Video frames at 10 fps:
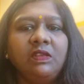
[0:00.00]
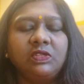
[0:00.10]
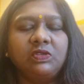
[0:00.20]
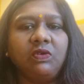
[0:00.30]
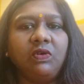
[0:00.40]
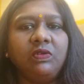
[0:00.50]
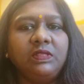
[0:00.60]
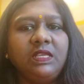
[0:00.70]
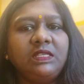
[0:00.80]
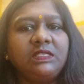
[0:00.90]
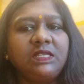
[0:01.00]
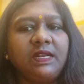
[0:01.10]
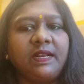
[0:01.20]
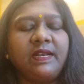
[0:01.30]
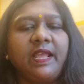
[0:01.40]
So these
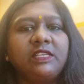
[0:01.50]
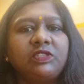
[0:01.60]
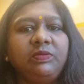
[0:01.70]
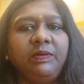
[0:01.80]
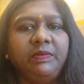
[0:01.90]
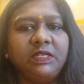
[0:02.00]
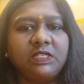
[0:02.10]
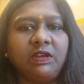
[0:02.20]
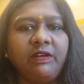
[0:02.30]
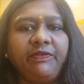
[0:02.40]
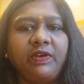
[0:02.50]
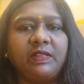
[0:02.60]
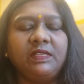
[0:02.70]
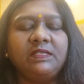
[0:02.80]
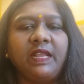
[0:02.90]
children has to be measured
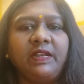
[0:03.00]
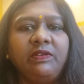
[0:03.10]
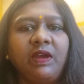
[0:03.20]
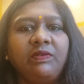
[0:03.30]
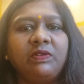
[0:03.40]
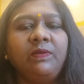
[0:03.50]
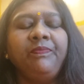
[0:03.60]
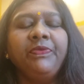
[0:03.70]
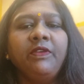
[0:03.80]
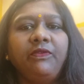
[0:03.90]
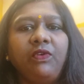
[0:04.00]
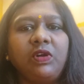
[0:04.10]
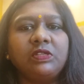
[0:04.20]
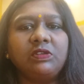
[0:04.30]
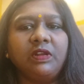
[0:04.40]
for this, and you have to
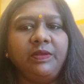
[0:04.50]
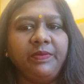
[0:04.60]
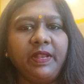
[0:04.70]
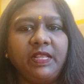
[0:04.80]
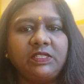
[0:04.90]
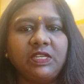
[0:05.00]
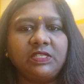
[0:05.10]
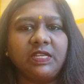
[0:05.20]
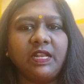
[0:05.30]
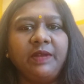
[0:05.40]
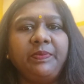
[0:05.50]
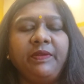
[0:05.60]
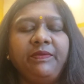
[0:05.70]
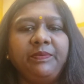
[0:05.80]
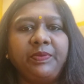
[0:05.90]
focus on immunization and
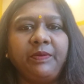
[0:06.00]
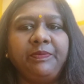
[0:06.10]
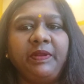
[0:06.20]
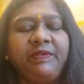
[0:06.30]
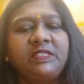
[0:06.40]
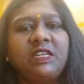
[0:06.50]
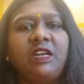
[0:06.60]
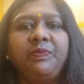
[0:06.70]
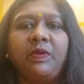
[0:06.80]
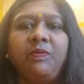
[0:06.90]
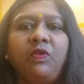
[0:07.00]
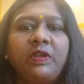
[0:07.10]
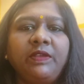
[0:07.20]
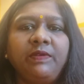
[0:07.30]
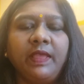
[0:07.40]
prevention and
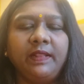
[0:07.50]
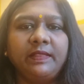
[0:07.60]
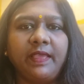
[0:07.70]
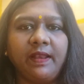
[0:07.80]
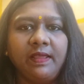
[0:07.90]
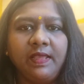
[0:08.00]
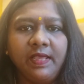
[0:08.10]
promotive health care